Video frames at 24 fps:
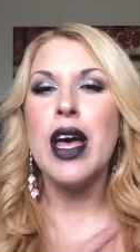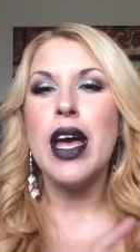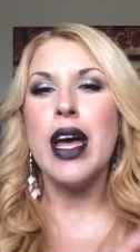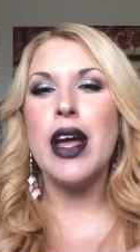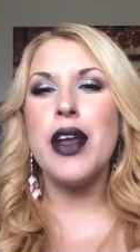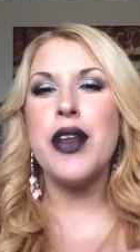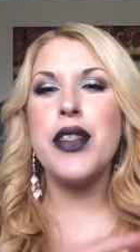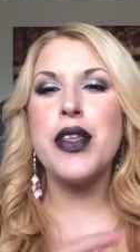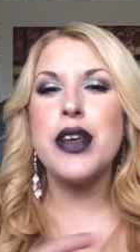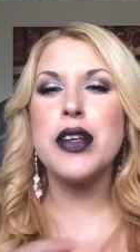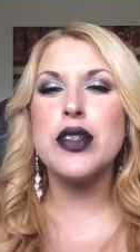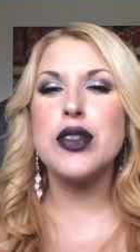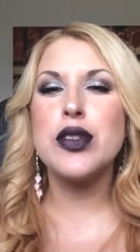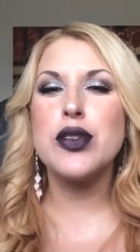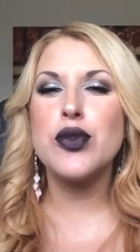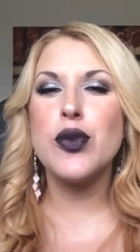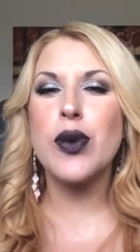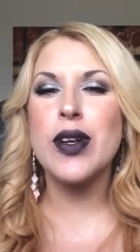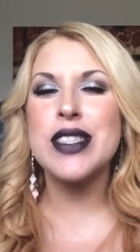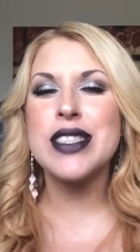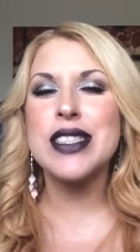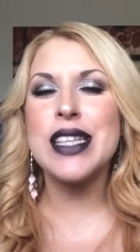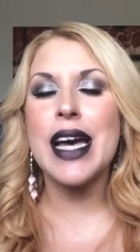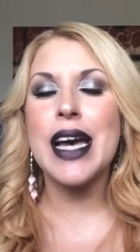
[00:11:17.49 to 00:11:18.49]
And these
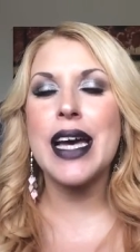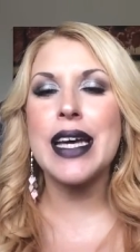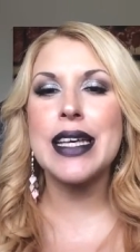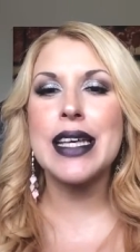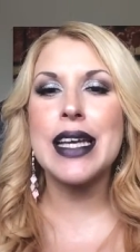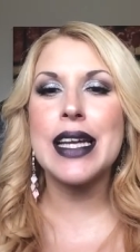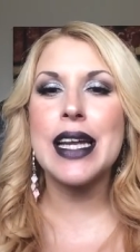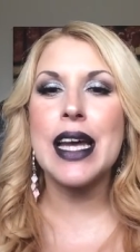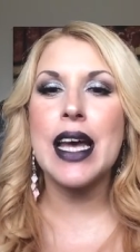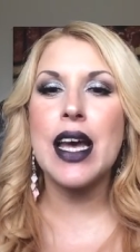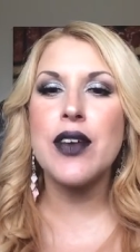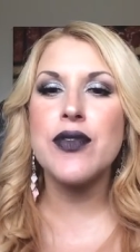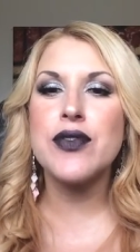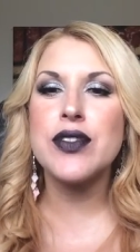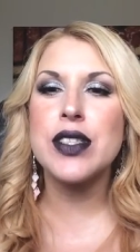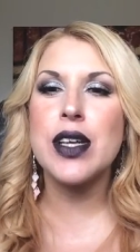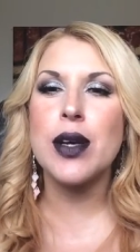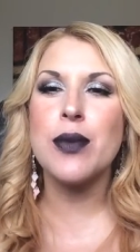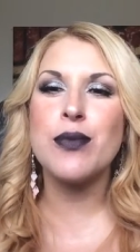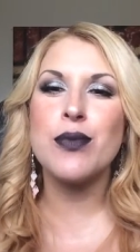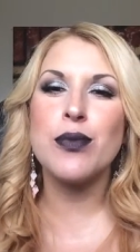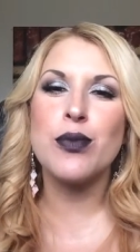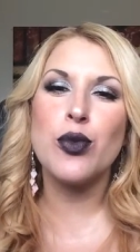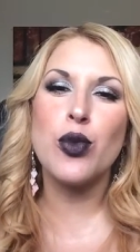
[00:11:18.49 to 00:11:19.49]
ones, I can have
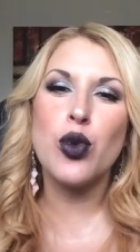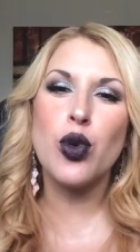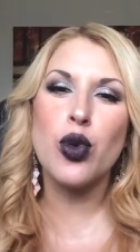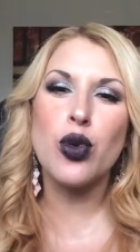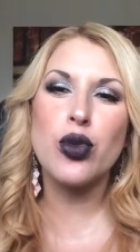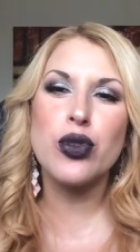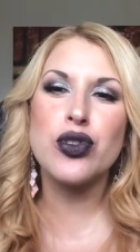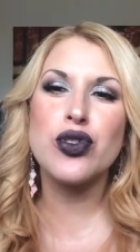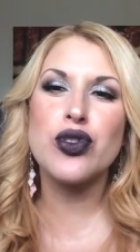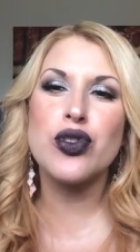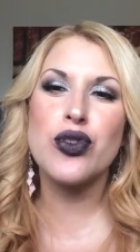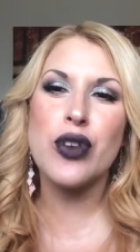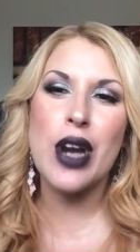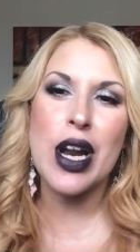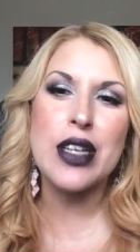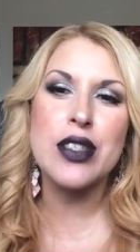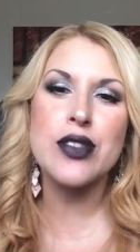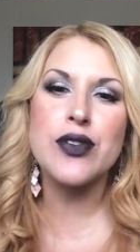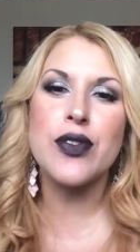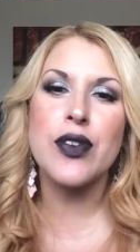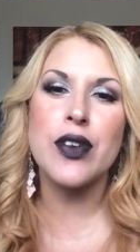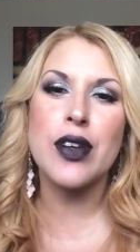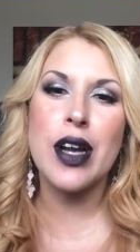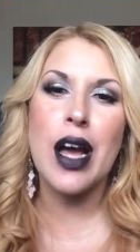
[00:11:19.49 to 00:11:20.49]
some more
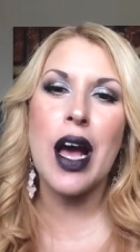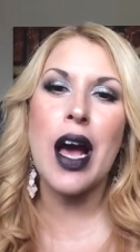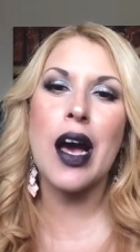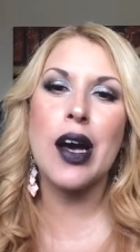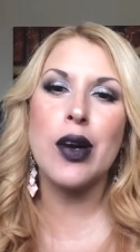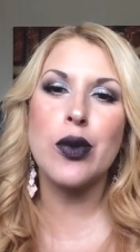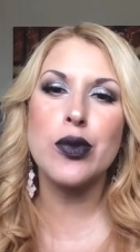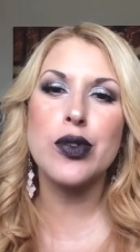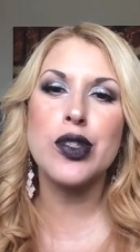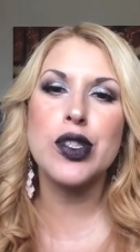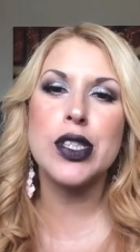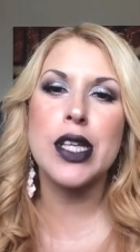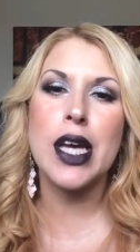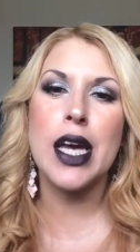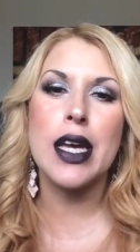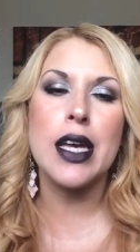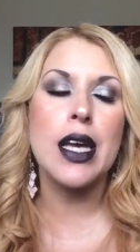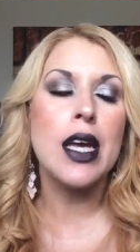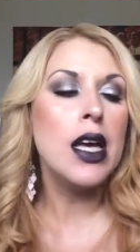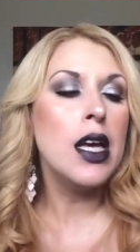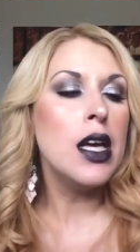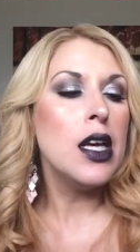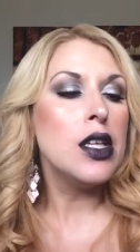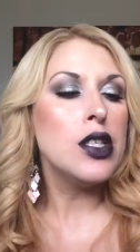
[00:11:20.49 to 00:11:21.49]
transfer, I would
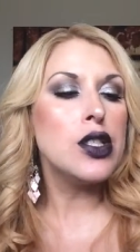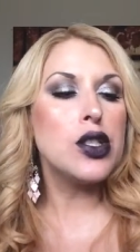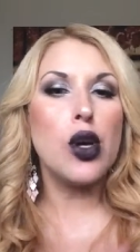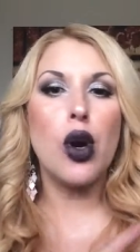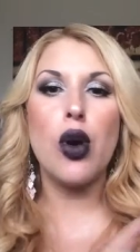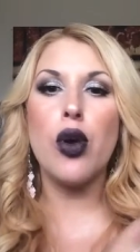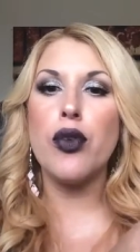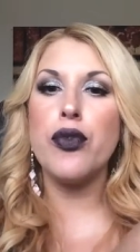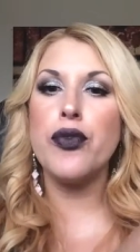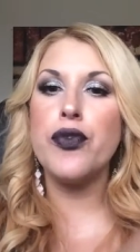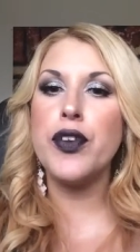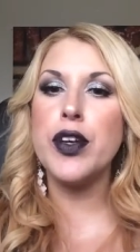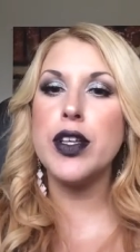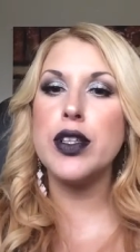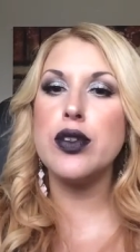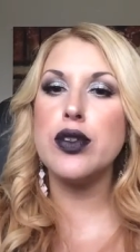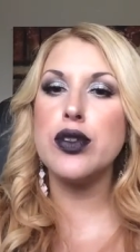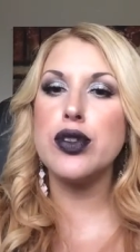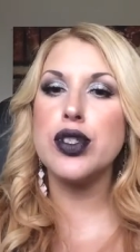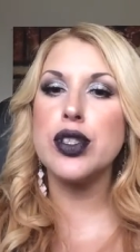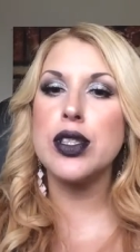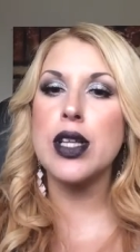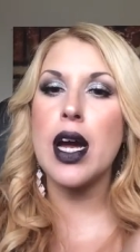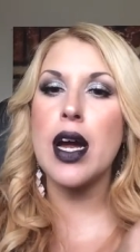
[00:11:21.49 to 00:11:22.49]
say. So,
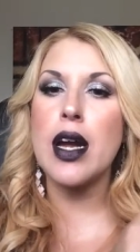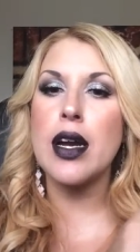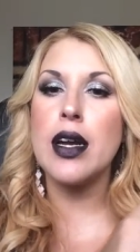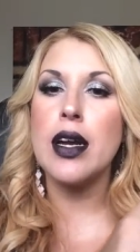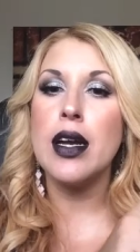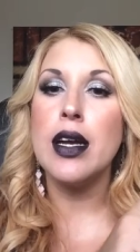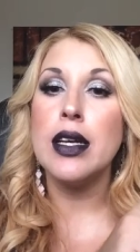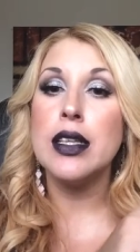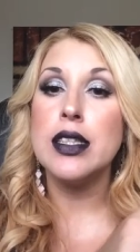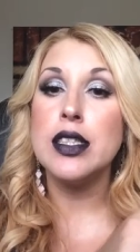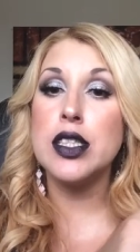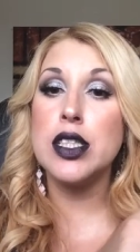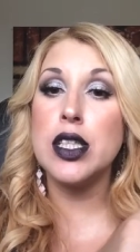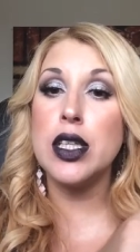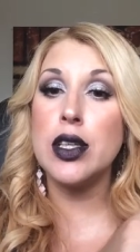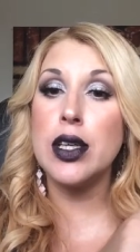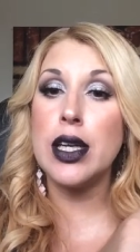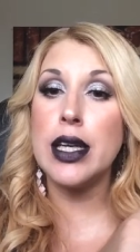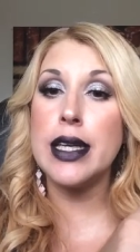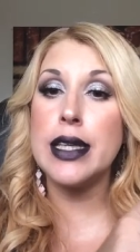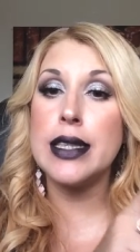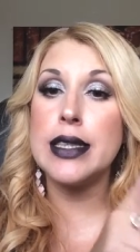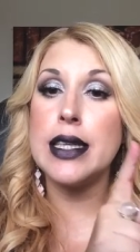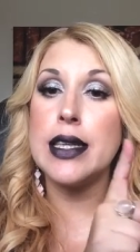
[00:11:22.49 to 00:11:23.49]
Video Star,
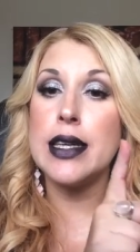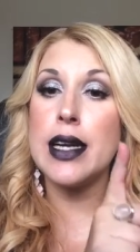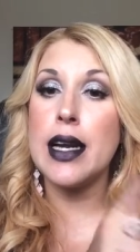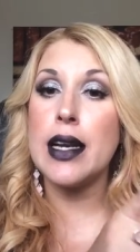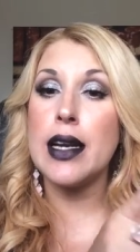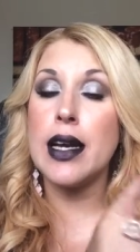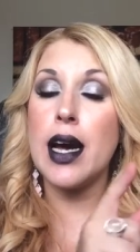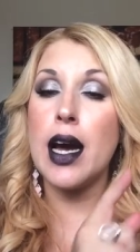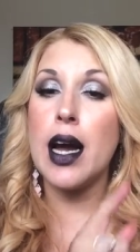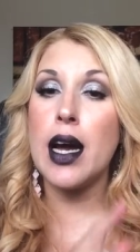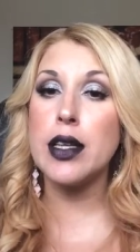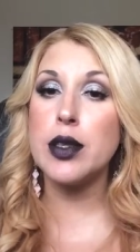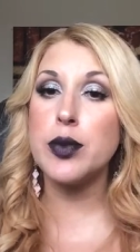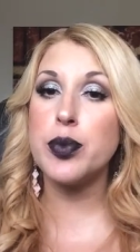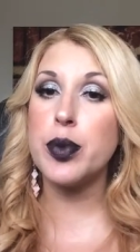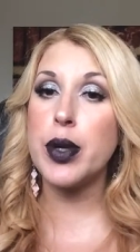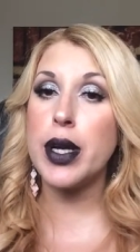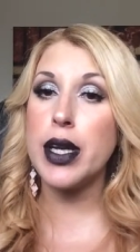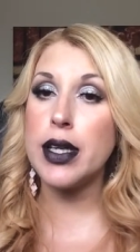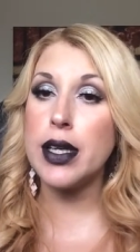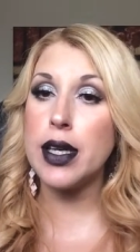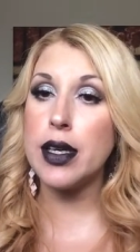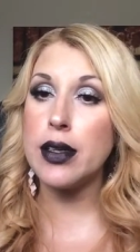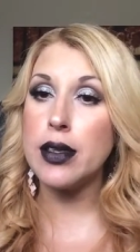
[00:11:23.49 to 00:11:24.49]
Cheerleader, and
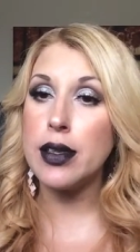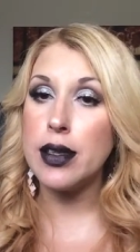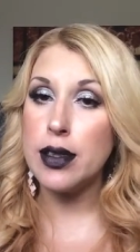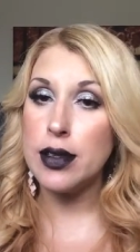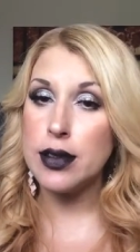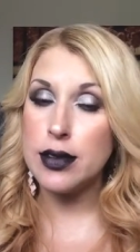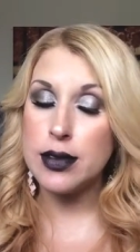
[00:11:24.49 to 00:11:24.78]
Heartbreaker,